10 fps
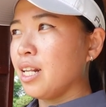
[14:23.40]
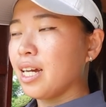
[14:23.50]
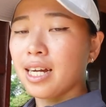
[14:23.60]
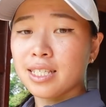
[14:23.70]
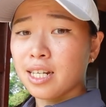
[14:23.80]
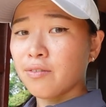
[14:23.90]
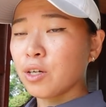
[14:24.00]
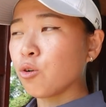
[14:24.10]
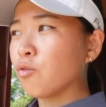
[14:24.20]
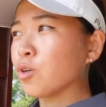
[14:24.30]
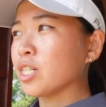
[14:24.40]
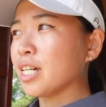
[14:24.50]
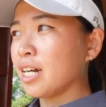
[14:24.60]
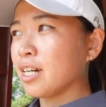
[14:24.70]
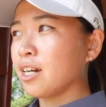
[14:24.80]
Like I said, if I go for the 9
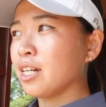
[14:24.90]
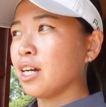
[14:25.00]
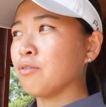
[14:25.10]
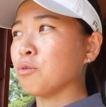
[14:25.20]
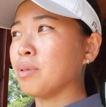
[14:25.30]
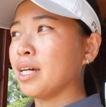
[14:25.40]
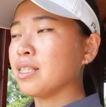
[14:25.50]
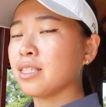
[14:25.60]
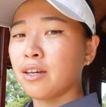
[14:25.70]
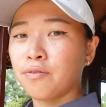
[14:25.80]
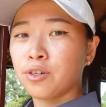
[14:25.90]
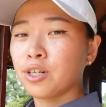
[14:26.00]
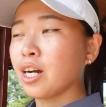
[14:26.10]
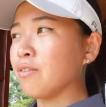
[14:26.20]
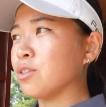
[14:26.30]
iron, I have to play it
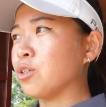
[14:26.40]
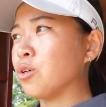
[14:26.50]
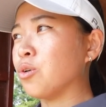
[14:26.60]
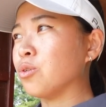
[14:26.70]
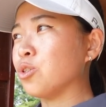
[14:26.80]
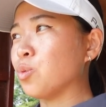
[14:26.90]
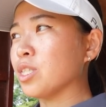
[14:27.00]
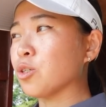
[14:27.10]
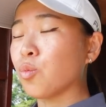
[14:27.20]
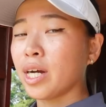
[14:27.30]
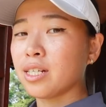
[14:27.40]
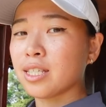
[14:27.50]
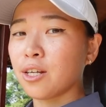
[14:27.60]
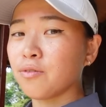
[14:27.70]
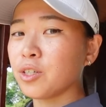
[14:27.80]
safer. I have to go towards the wider
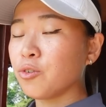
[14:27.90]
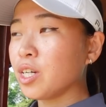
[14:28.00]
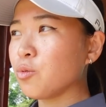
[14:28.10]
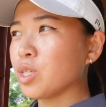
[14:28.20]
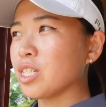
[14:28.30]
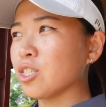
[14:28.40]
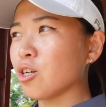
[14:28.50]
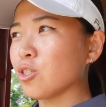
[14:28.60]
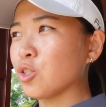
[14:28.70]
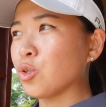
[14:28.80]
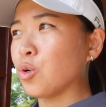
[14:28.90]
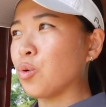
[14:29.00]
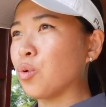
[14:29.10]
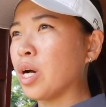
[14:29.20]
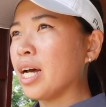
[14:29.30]
side of the green, which is not
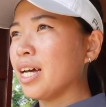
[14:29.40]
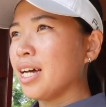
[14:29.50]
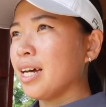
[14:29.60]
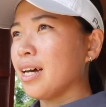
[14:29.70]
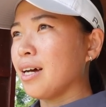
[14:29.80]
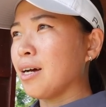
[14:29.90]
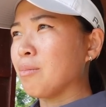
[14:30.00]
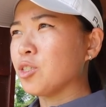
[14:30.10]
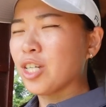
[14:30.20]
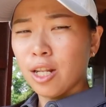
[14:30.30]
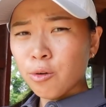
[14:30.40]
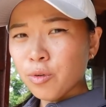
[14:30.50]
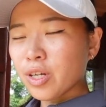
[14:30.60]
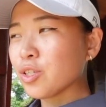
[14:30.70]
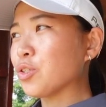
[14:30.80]
so shallow.
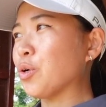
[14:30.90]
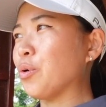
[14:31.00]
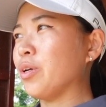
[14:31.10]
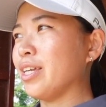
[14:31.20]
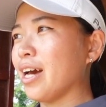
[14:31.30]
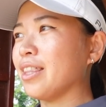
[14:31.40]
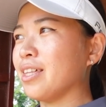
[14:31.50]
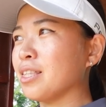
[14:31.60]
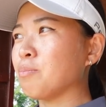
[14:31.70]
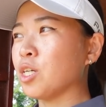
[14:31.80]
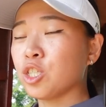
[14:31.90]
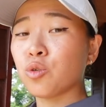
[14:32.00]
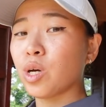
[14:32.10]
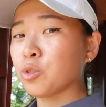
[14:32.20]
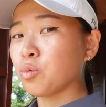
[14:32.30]
So yeah, I think the
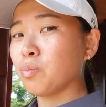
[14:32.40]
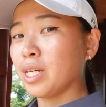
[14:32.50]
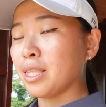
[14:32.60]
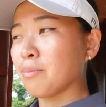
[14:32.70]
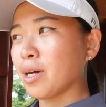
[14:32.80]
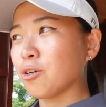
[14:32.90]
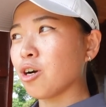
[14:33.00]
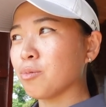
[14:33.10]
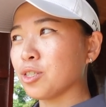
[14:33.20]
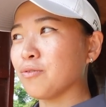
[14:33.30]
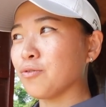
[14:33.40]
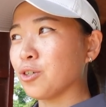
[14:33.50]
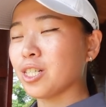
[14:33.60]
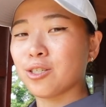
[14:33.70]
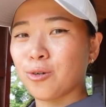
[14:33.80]
pitching wedge would be the better option
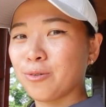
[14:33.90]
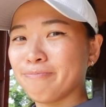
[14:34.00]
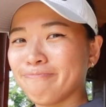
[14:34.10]
for this one.